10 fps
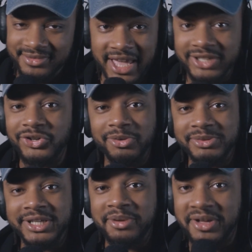That's all I'm
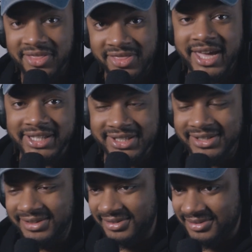going to say about that
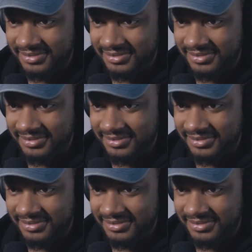scene.